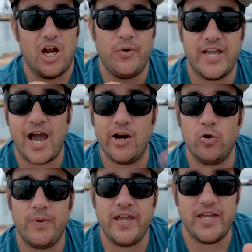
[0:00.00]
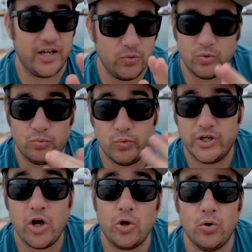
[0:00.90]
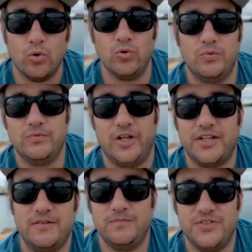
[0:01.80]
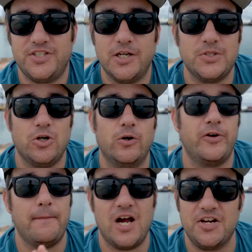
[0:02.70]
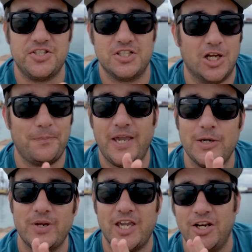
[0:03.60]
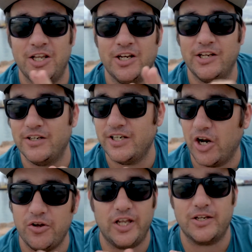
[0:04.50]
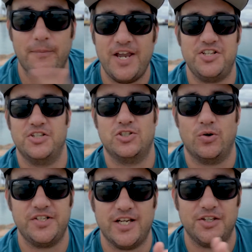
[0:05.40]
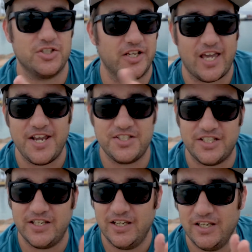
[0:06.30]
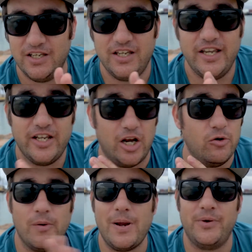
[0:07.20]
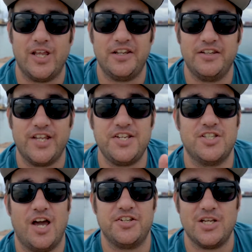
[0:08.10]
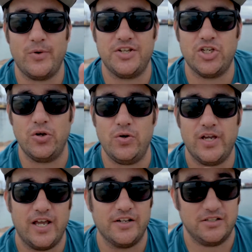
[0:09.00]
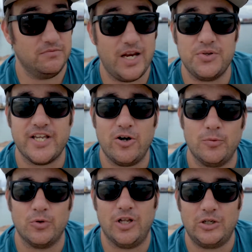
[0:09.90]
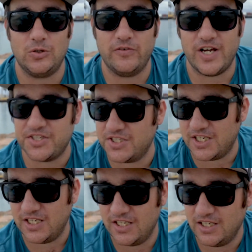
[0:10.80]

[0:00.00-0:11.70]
You know, we can't all be, and we're not all like cinematography masters like Peter McKinnon and, you know, like amazing storytellers like Casey. You know, remember that they started somewhere too and they were terrible like all of us.